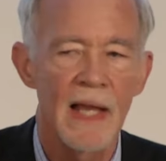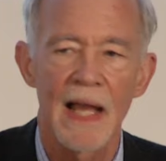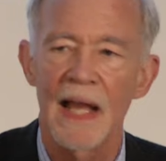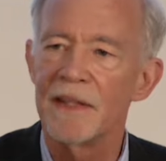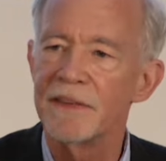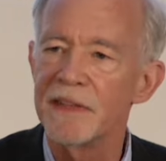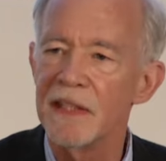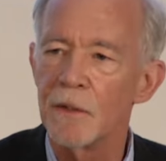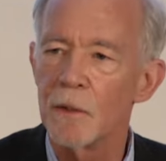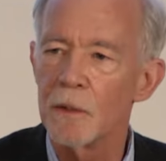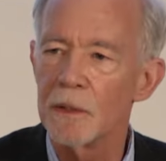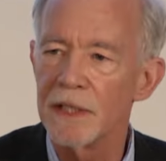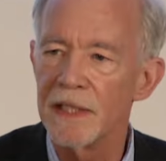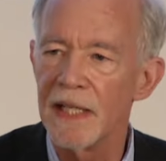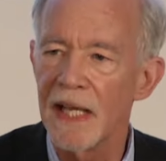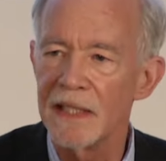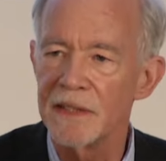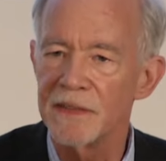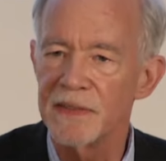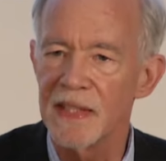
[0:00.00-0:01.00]
And the
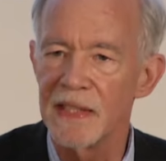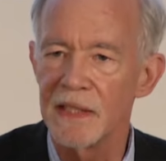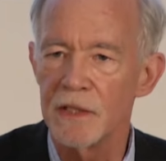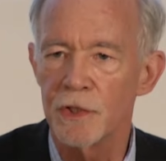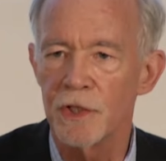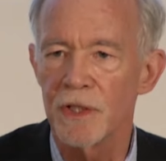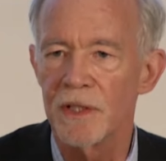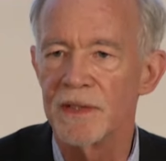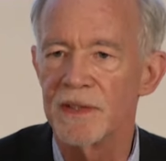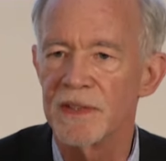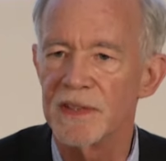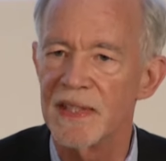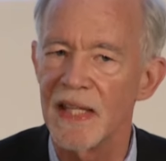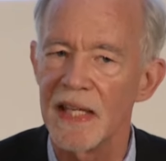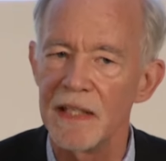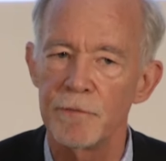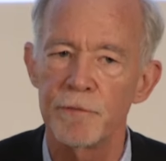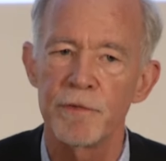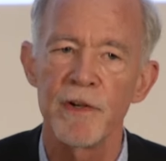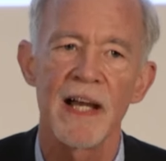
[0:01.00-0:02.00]
organizations
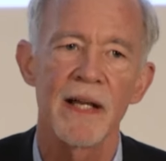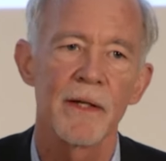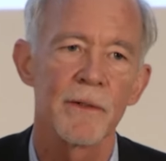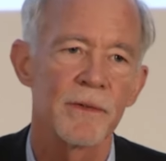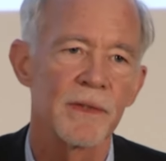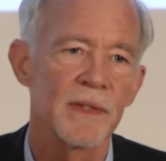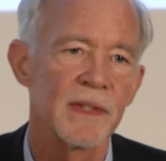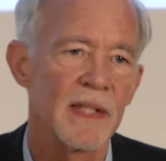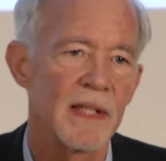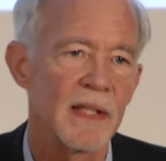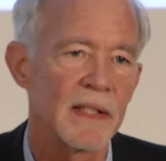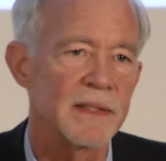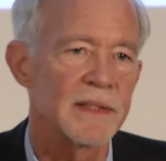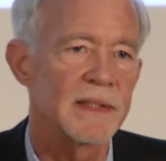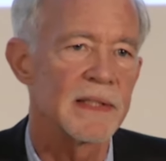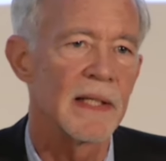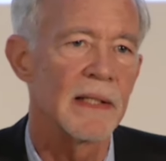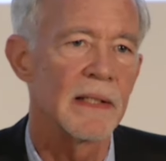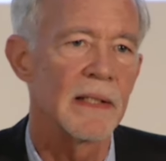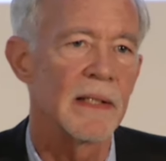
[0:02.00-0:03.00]
they found
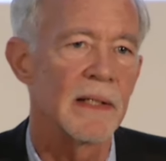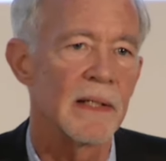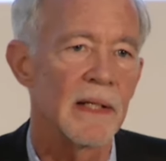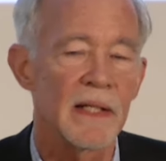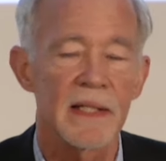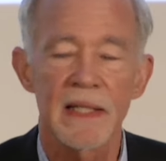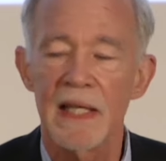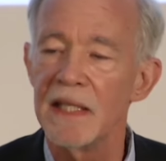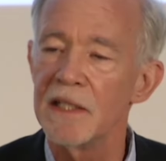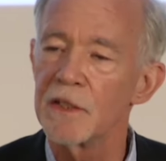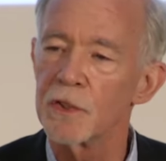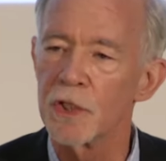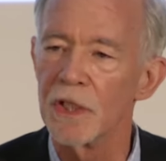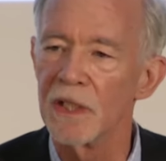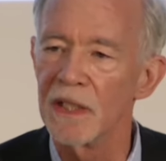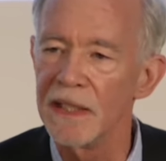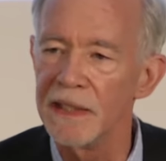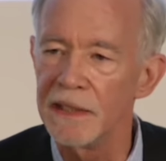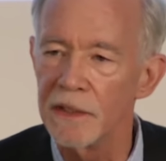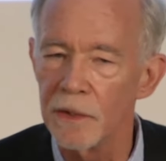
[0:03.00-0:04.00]
that uh,
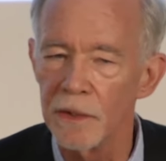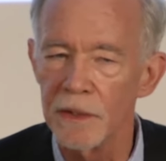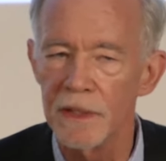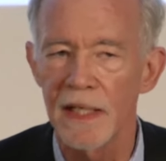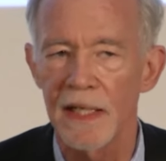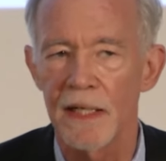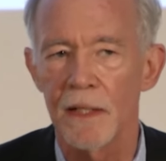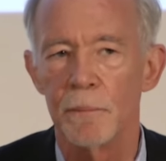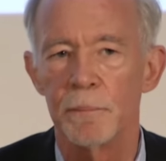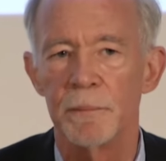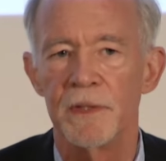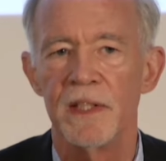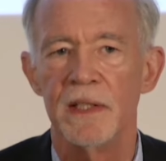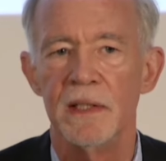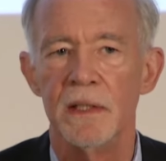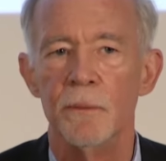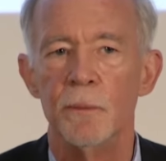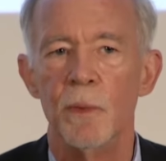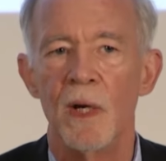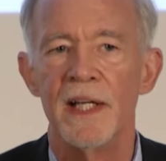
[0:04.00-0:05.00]
occasionally could help the
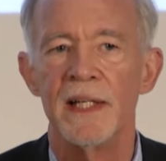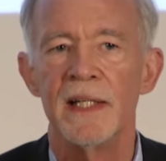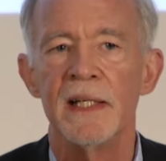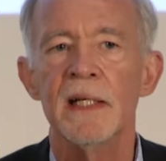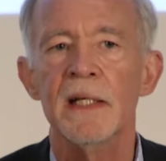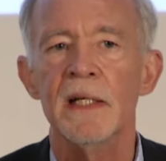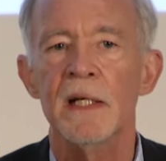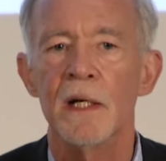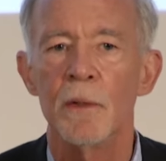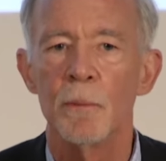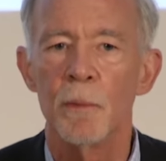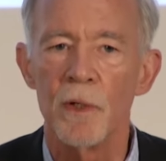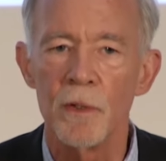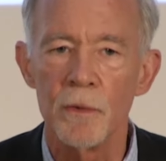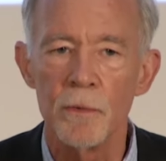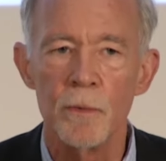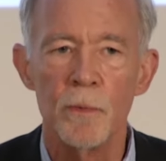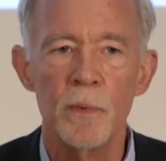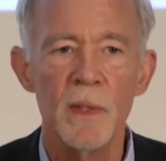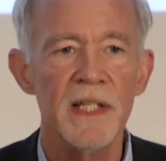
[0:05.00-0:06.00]
U N
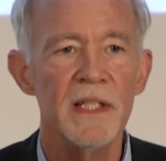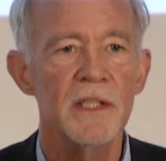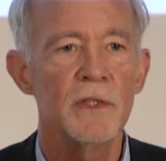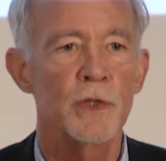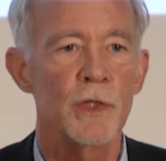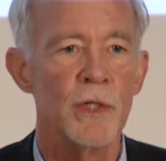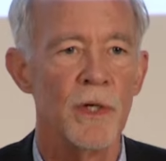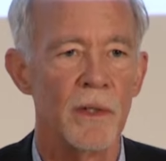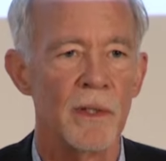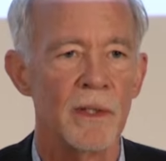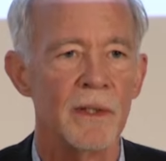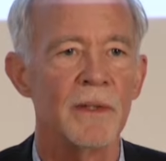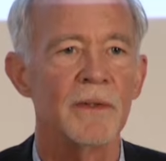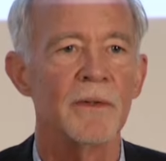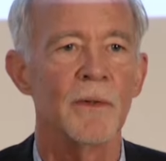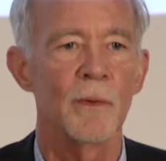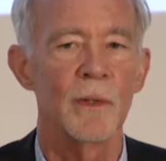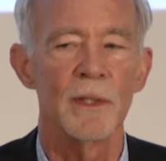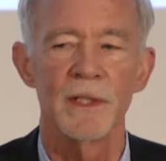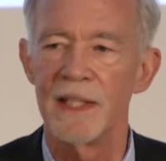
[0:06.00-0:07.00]
were regional
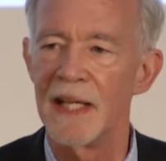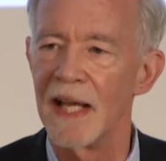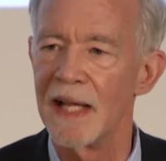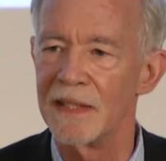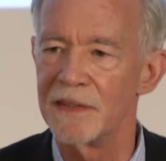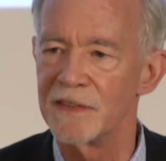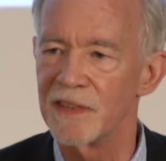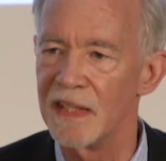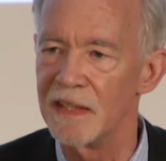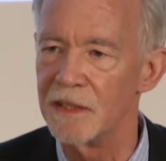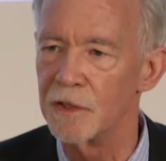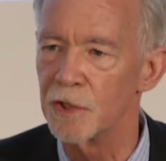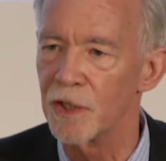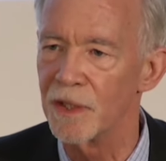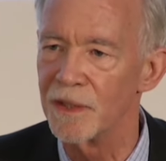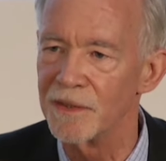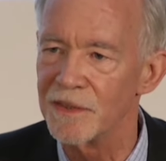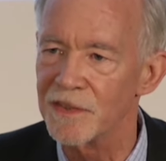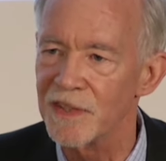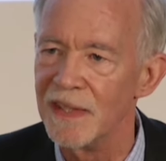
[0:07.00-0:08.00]

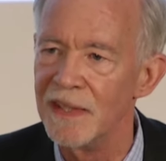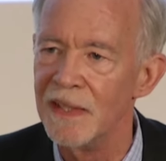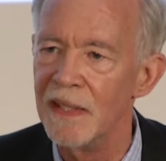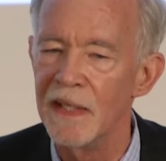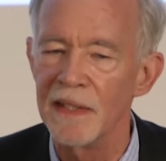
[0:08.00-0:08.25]
organizations.